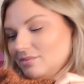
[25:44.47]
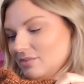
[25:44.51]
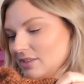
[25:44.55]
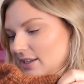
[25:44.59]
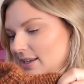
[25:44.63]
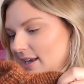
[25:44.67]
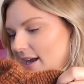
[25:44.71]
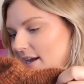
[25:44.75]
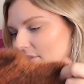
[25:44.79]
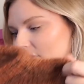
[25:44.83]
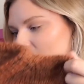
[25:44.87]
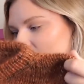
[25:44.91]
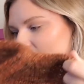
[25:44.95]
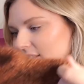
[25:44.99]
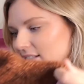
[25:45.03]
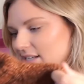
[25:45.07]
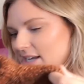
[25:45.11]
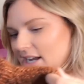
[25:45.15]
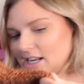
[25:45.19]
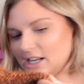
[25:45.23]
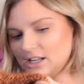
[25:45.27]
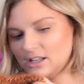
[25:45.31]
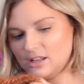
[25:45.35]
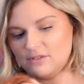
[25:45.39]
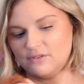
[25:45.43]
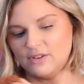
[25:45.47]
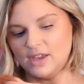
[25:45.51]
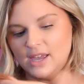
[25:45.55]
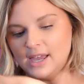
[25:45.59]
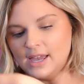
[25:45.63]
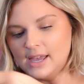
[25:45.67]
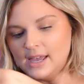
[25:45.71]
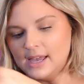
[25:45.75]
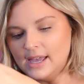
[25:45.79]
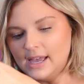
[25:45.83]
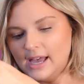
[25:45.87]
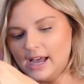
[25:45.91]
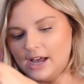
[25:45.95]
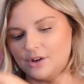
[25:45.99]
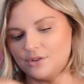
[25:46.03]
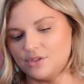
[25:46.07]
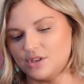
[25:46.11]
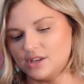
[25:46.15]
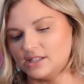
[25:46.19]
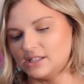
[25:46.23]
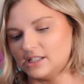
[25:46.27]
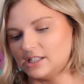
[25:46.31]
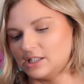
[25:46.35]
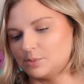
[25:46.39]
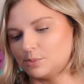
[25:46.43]
yeah, that's kind of how
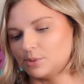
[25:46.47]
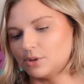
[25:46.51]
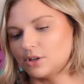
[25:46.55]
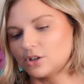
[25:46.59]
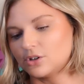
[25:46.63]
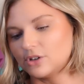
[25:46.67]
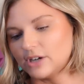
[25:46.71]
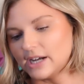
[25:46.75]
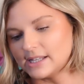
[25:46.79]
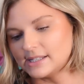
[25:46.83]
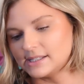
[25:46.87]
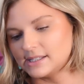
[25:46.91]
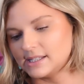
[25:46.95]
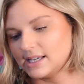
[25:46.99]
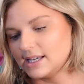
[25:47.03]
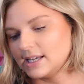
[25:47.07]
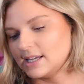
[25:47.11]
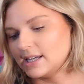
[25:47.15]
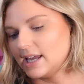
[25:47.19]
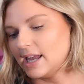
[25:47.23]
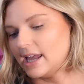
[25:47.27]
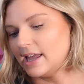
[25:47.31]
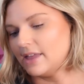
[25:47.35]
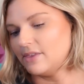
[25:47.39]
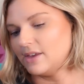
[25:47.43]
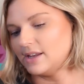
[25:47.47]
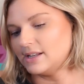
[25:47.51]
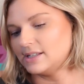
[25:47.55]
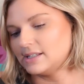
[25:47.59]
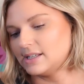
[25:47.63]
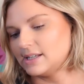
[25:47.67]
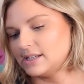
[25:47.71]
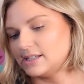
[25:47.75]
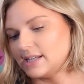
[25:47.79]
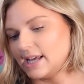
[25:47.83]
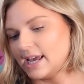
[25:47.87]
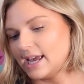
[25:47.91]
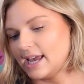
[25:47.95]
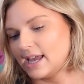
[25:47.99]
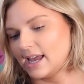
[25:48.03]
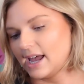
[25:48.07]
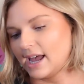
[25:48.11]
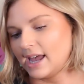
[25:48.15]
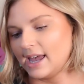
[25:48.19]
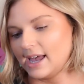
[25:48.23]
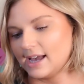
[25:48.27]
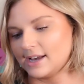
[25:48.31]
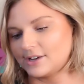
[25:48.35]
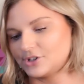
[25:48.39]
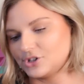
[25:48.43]
this is progressing. And then today
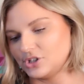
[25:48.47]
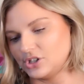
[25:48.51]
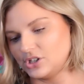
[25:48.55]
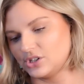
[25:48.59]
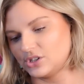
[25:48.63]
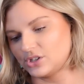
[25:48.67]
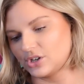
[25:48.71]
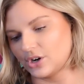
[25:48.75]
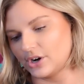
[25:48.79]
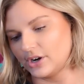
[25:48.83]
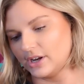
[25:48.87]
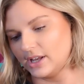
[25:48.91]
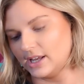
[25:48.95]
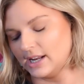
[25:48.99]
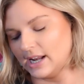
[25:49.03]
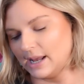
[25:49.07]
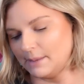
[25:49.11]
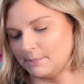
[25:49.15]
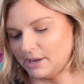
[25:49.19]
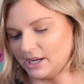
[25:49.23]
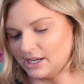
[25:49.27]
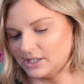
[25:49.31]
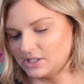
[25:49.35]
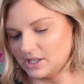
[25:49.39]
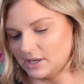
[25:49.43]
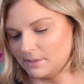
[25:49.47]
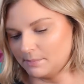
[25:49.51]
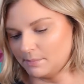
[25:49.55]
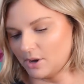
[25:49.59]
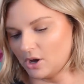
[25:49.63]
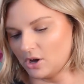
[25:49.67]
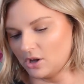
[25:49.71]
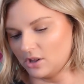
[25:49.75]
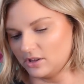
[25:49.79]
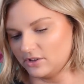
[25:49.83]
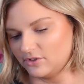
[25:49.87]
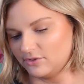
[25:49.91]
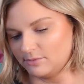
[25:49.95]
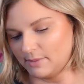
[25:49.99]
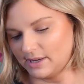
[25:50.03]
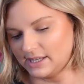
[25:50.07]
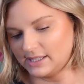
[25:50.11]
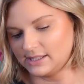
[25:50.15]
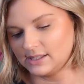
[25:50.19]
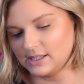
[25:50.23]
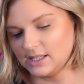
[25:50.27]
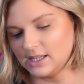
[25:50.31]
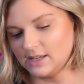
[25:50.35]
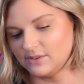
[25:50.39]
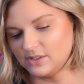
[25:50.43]
I picked up all of my
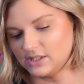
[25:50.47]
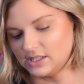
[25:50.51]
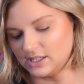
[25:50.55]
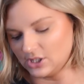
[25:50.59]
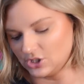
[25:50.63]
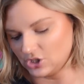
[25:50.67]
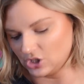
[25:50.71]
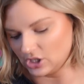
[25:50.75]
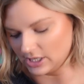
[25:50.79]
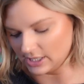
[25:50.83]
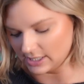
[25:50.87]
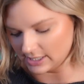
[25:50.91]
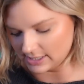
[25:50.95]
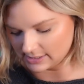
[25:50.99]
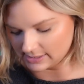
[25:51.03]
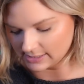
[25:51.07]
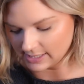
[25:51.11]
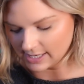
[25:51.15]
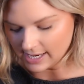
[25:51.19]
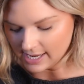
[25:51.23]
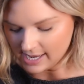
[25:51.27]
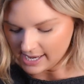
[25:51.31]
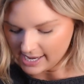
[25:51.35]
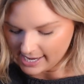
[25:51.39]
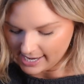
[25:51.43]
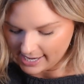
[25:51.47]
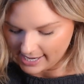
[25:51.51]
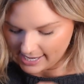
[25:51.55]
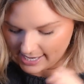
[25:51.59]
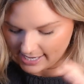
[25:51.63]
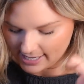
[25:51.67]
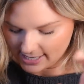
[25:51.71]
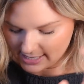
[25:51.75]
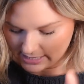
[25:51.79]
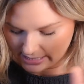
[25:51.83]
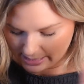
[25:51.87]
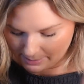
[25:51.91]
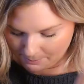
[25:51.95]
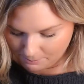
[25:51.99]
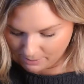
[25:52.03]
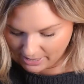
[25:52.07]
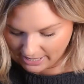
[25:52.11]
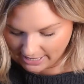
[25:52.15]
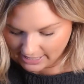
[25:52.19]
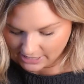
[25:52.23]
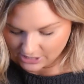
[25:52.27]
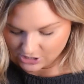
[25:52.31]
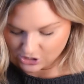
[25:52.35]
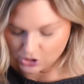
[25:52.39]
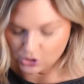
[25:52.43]
sleeve stitches and I'm
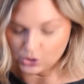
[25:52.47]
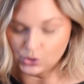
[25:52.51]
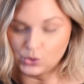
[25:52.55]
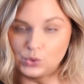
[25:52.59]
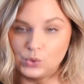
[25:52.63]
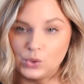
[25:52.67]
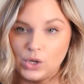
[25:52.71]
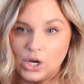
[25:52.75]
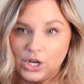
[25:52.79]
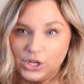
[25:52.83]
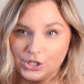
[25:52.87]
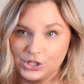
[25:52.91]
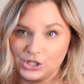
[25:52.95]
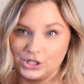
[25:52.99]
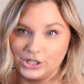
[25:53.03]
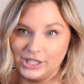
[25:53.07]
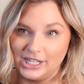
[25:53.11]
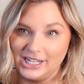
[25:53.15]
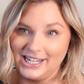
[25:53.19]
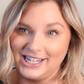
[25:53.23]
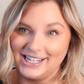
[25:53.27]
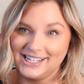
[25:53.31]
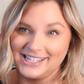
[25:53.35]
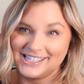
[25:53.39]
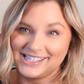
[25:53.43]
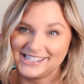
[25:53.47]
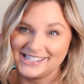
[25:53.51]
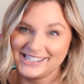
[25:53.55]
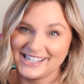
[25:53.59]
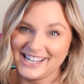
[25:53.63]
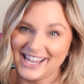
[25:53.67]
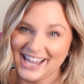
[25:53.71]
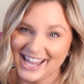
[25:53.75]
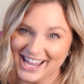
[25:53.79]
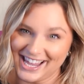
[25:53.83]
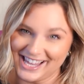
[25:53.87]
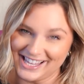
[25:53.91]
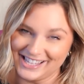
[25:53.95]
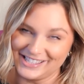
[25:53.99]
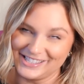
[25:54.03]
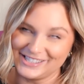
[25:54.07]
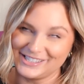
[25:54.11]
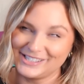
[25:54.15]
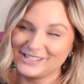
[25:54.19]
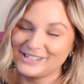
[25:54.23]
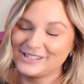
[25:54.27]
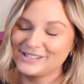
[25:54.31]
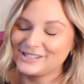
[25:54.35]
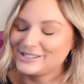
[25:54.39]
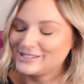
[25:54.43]
back to alternating skeins.
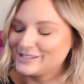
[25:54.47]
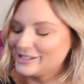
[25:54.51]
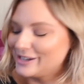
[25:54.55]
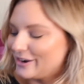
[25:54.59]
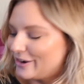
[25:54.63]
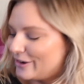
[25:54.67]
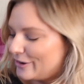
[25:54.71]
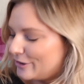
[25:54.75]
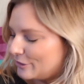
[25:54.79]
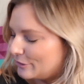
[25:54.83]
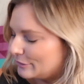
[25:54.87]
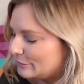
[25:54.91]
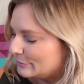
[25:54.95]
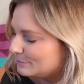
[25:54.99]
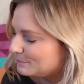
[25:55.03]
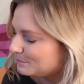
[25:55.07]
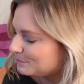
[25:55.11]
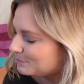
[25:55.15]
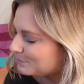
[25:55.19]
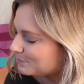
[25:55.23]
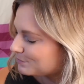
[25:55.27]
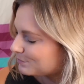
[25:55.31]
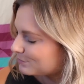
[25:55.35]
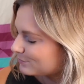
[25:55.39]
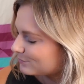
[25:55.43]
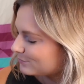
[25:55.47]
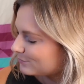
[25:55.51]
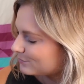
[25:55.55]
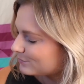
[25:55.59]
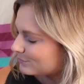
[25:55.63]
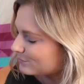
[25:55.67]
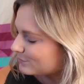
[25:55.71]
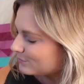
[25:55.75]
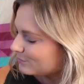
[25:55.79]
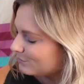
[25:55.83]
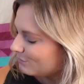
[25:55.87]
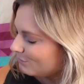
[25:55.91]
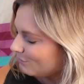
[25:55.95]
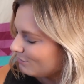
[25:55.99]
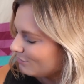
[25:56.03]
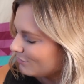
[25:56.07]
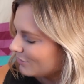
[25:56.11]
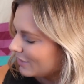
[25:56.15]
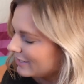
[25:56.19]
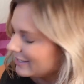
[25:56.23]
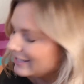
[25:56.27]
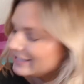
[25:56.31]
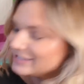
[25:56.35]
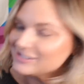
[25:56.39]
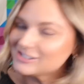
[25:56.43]
So
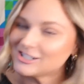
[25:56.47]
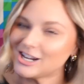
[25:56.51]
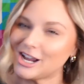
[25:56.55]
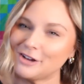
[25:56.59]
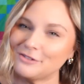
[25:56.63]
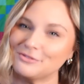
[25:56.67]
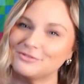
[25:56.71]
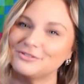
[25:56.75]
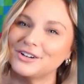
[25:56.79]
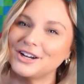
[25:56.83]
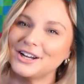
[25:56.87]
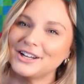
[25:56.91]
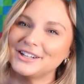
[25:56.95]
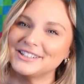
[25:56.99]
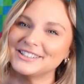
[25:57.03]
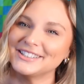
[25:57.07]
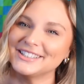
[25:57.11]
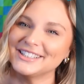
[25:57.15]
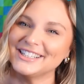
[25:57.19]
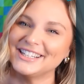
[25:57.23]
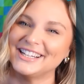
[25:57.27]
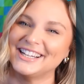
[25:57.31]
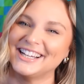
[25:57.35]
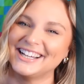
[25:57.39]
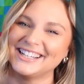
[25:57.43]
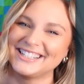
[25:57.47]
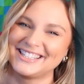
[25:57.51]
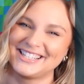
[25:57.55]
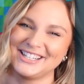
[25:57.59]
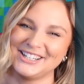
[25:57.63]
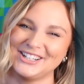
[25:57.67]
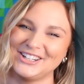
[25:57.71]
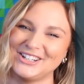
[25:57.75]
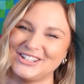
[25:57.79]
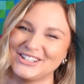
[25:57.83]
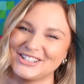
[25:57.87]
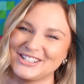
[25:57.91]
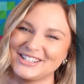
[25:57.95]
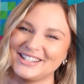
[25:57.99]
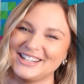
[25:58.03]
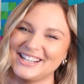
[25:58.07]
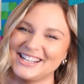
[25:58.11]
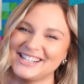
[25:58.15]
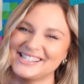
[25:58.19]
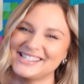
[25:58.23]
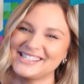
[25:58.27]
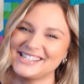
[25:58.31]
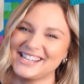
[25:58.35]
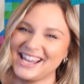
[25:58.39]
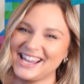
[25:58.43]
it's not fun to
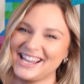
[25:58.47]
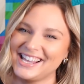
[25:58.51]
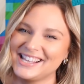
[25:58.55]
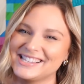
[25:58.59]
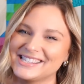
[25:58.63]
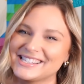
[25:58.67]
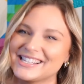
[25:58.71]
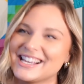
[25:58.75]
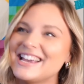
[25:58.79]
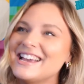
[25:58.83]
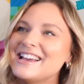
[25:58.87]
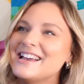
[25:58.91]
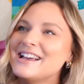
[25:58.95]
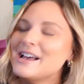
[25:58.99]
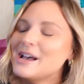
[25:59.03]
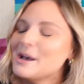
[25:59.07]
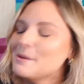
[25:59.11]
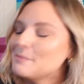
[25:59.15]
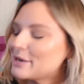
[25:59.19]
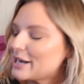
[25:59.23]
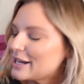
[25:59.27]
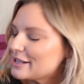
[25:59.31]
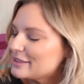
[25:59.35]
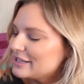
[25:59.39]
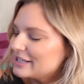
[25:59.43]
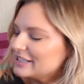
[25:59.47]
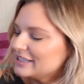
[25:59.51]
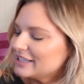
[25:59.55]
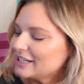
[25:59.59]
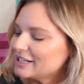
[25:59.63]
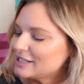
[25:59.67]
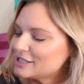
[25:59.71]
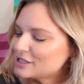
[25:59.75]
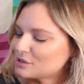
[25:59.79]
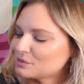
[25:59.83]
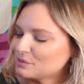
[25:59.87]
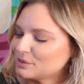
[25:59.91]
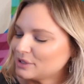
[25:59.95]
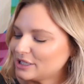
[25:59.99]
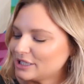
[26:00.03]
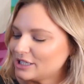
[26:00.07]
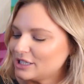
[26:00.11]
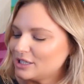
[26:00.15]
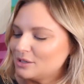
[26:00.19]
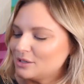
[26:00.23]
alternate skeins, but I think that it's really